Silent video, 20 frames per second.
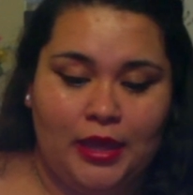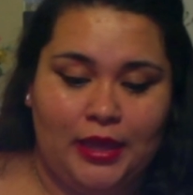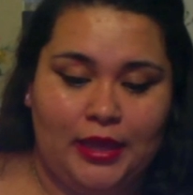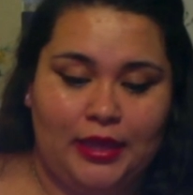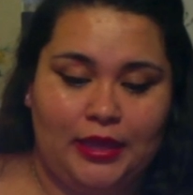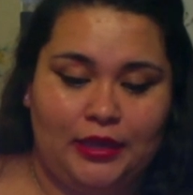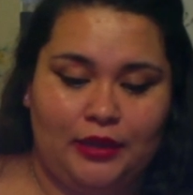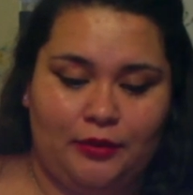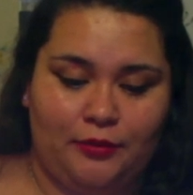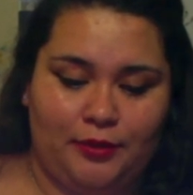
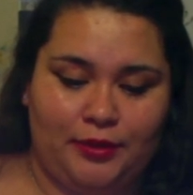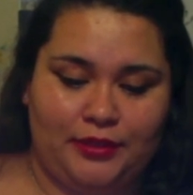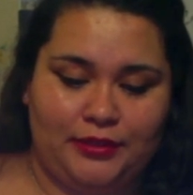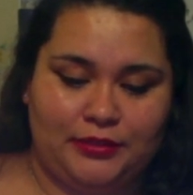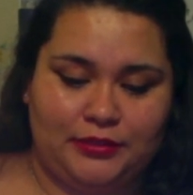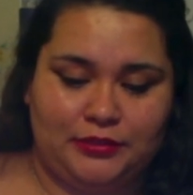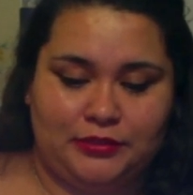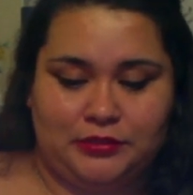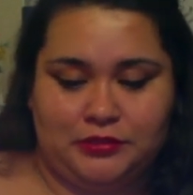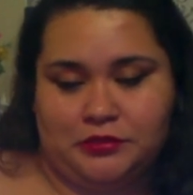
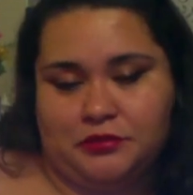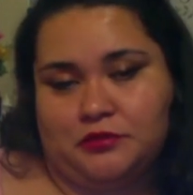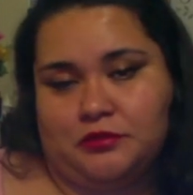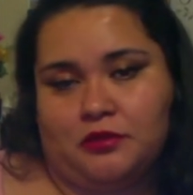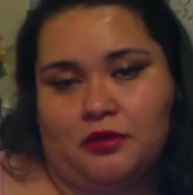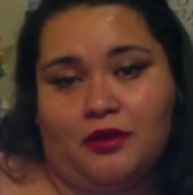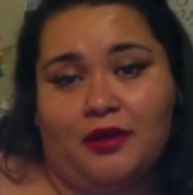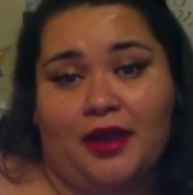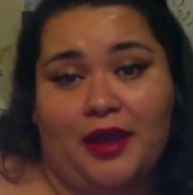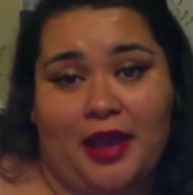Anyways,
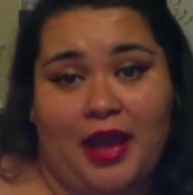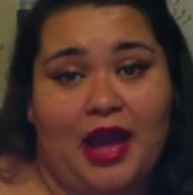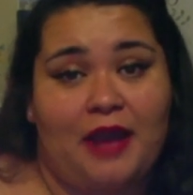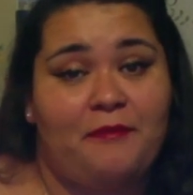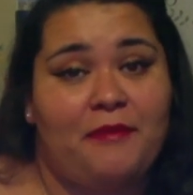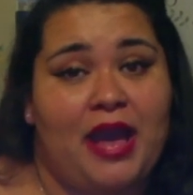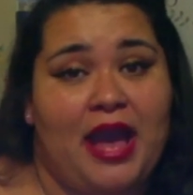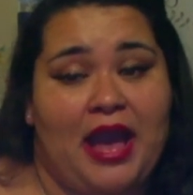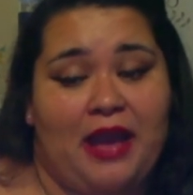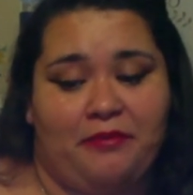okay,
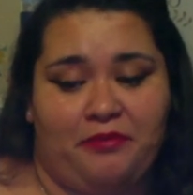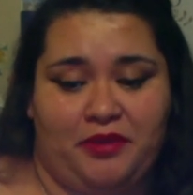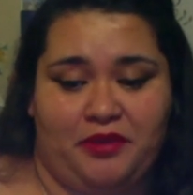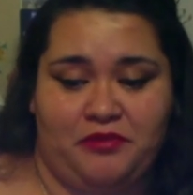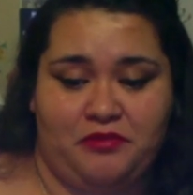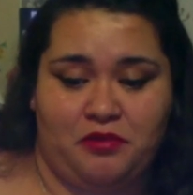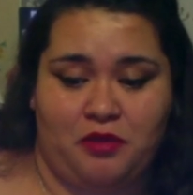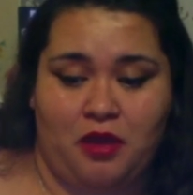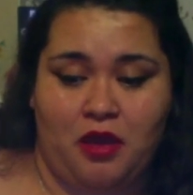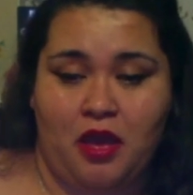I'm happy.
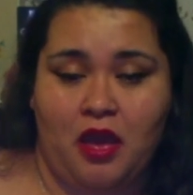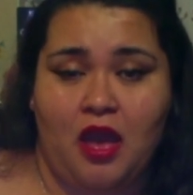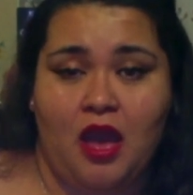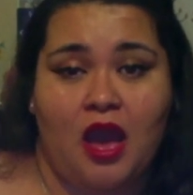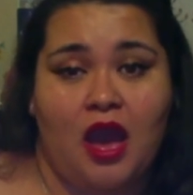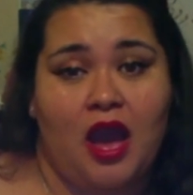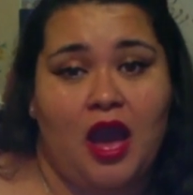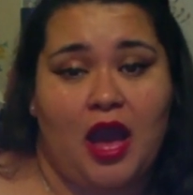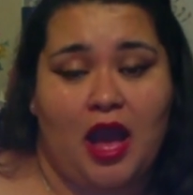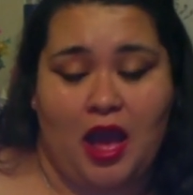
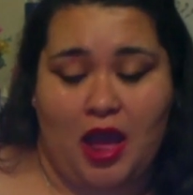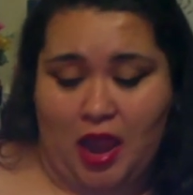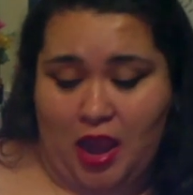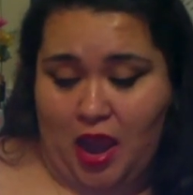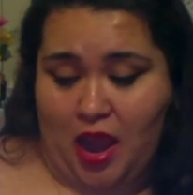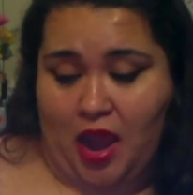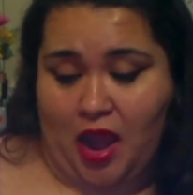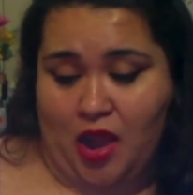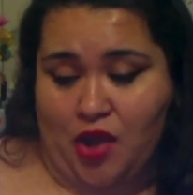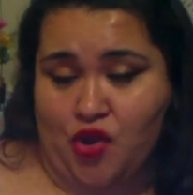
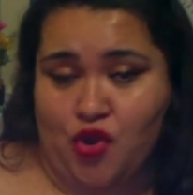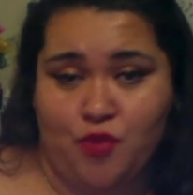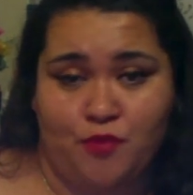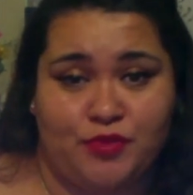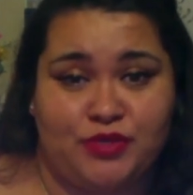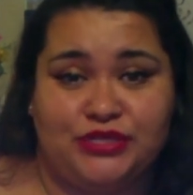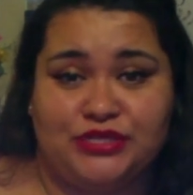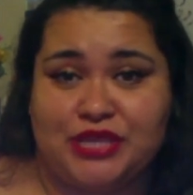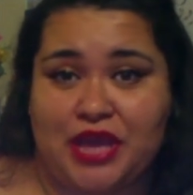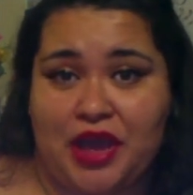A new
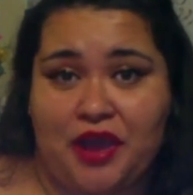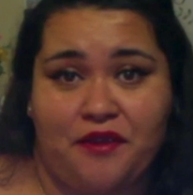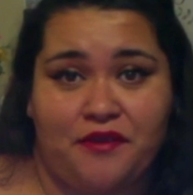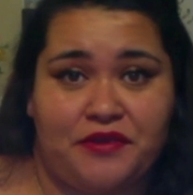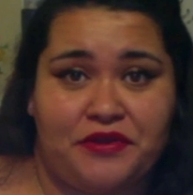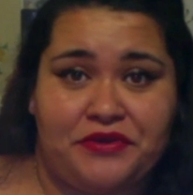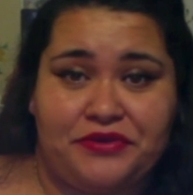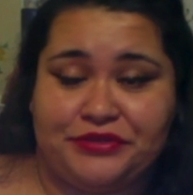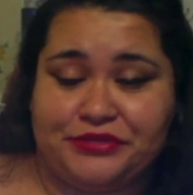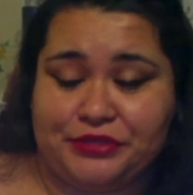
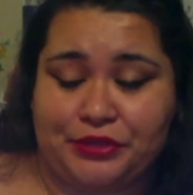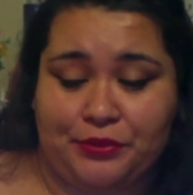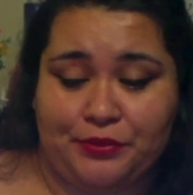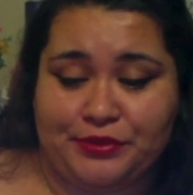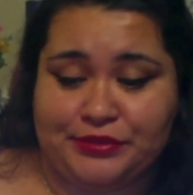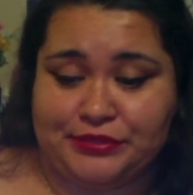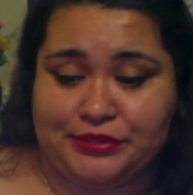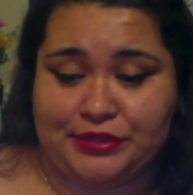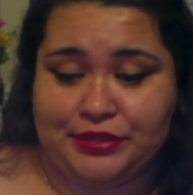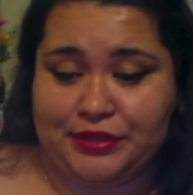mascara is
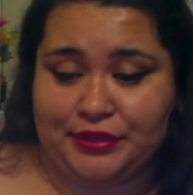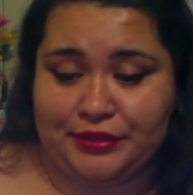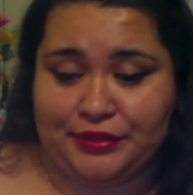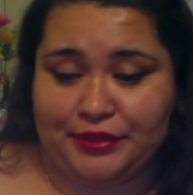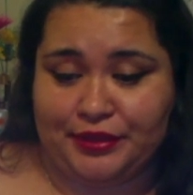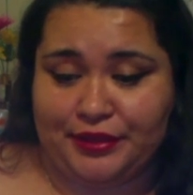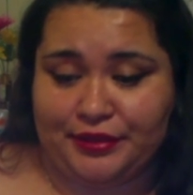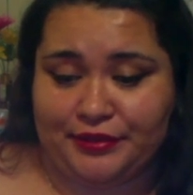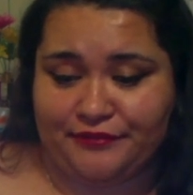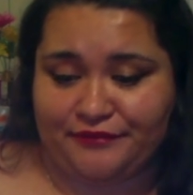always a good
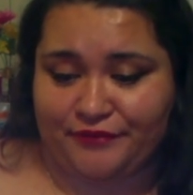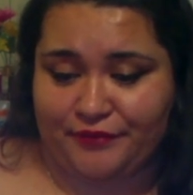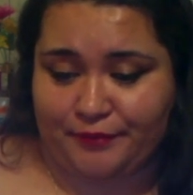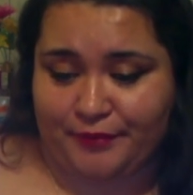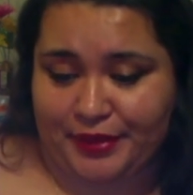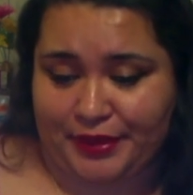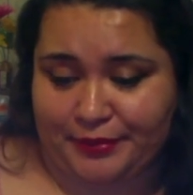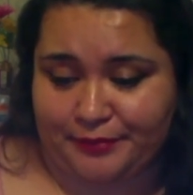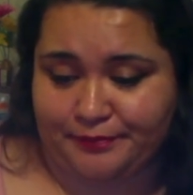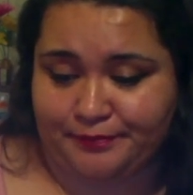thing for
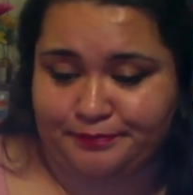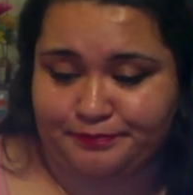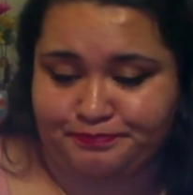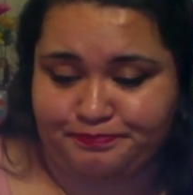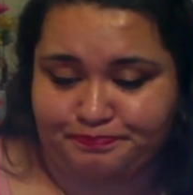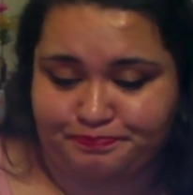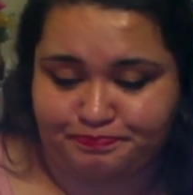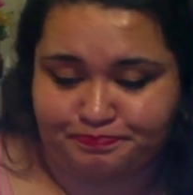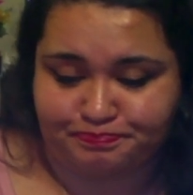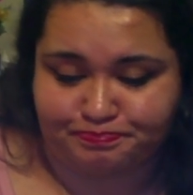me.
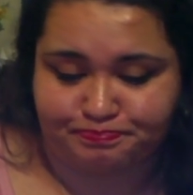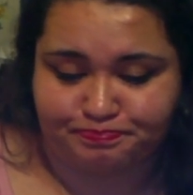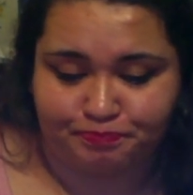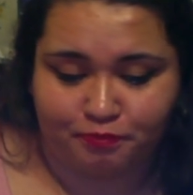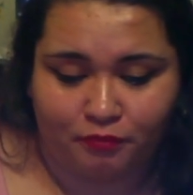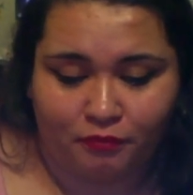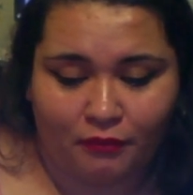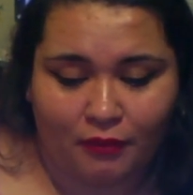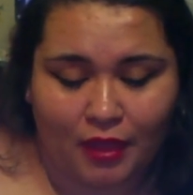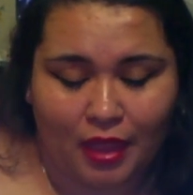
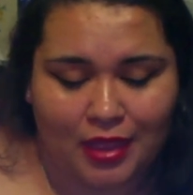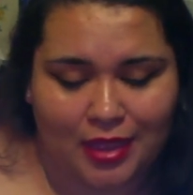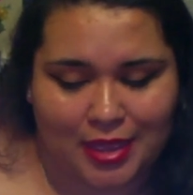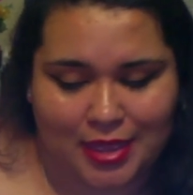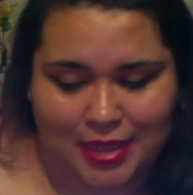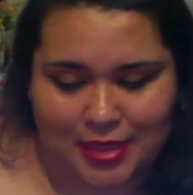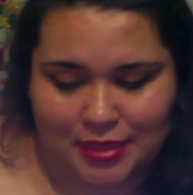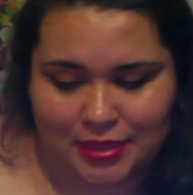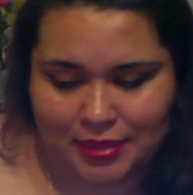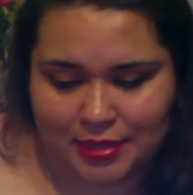
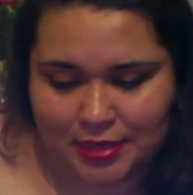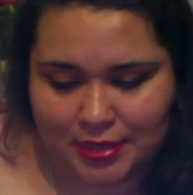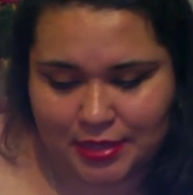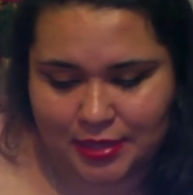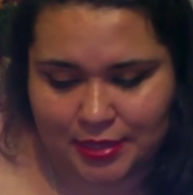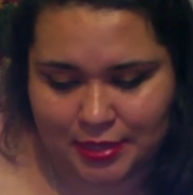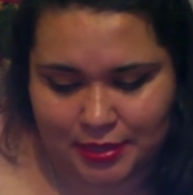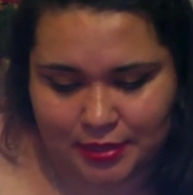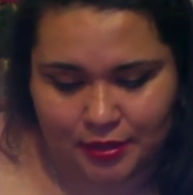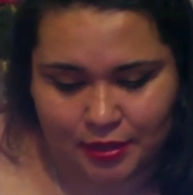And
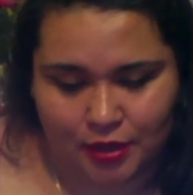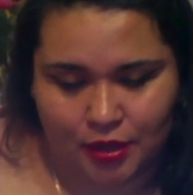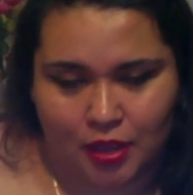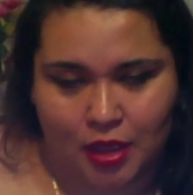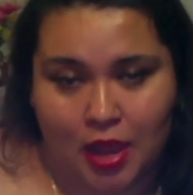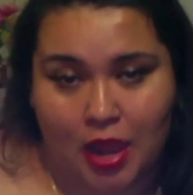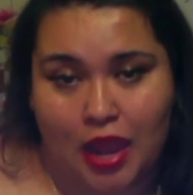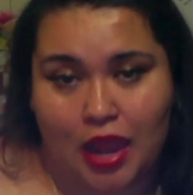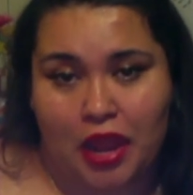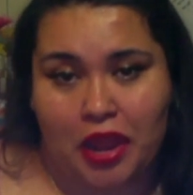then,
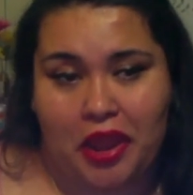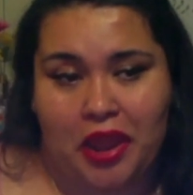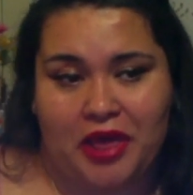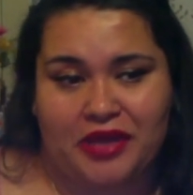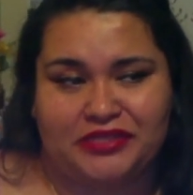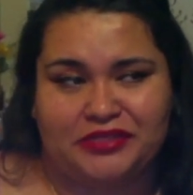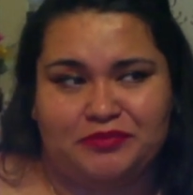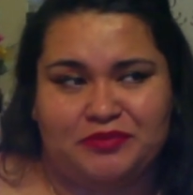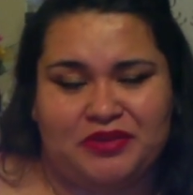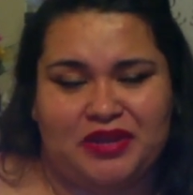
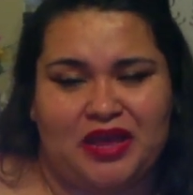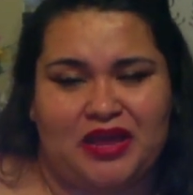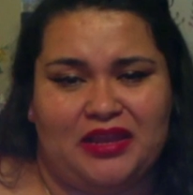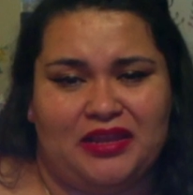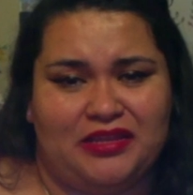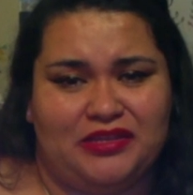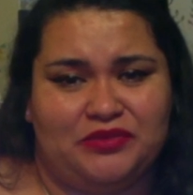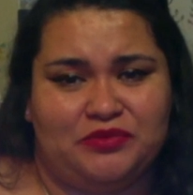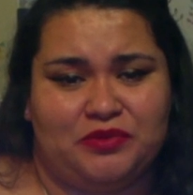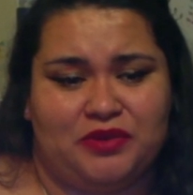last but not
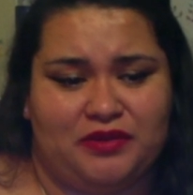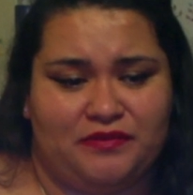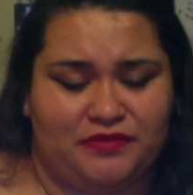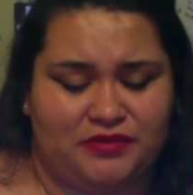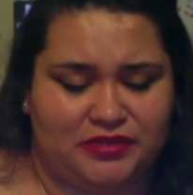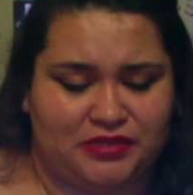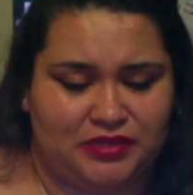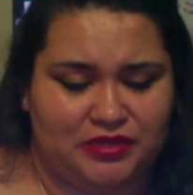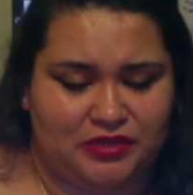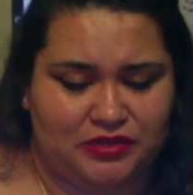least,
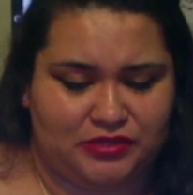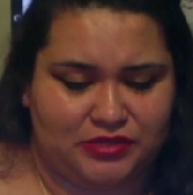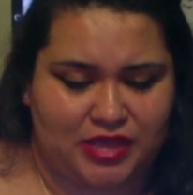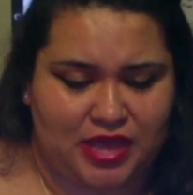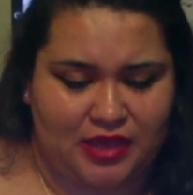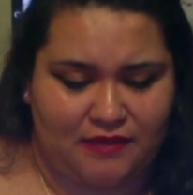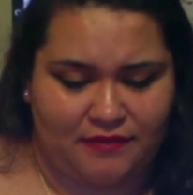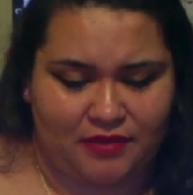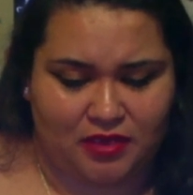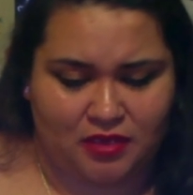whatever's in here is
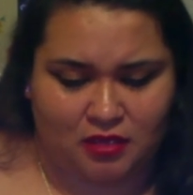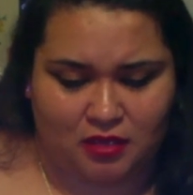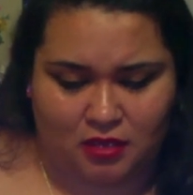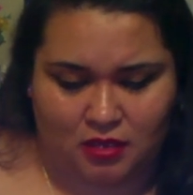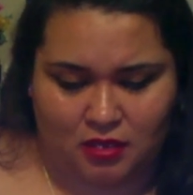heavy.